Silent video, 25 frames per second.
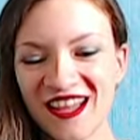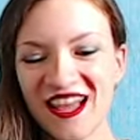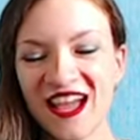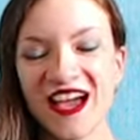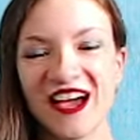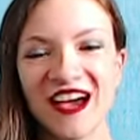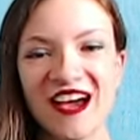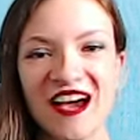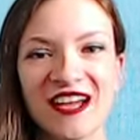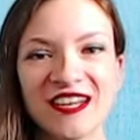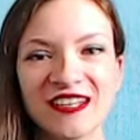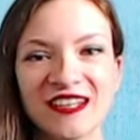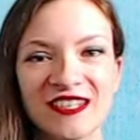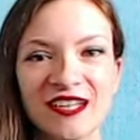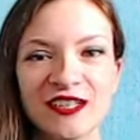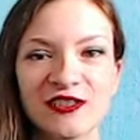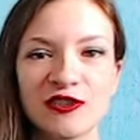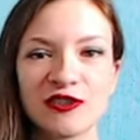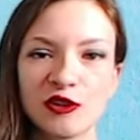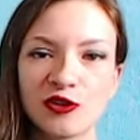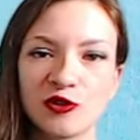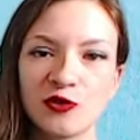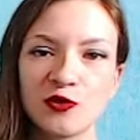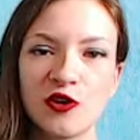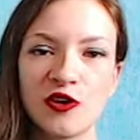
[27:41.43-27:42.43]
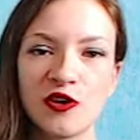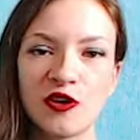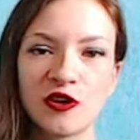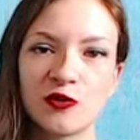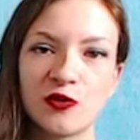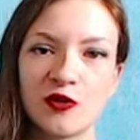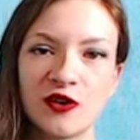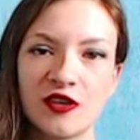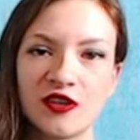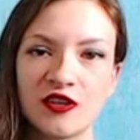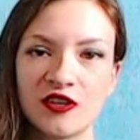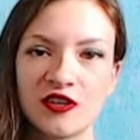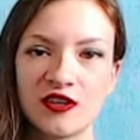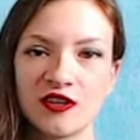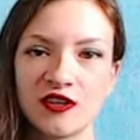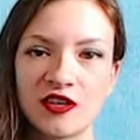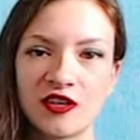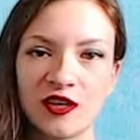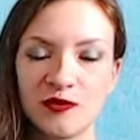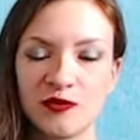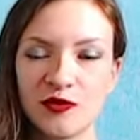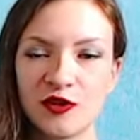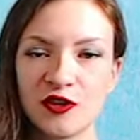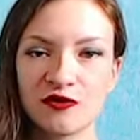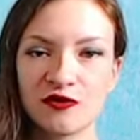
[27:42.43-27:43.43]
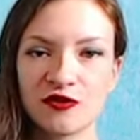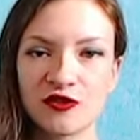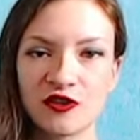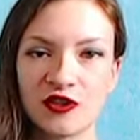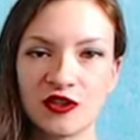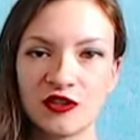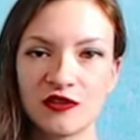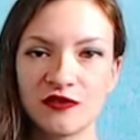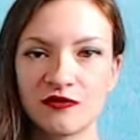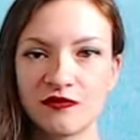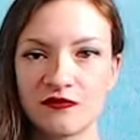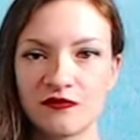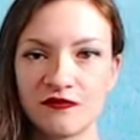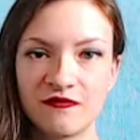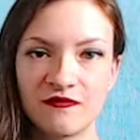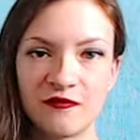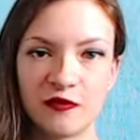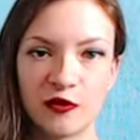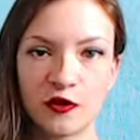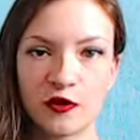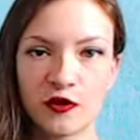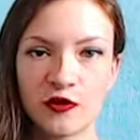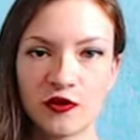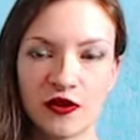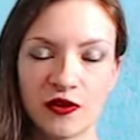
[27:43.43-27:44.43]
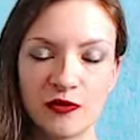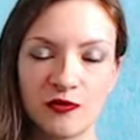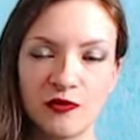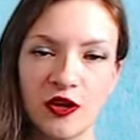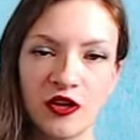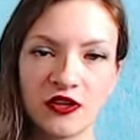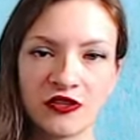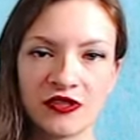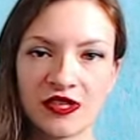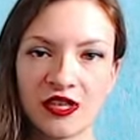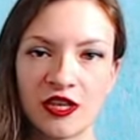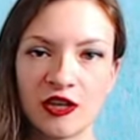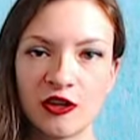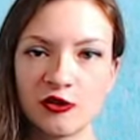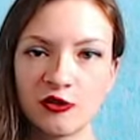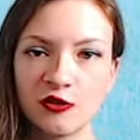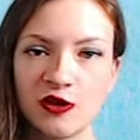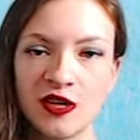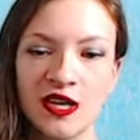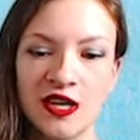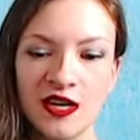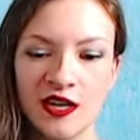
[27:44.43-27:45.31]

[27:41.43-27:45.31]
I cannot work with a computer through the Moscow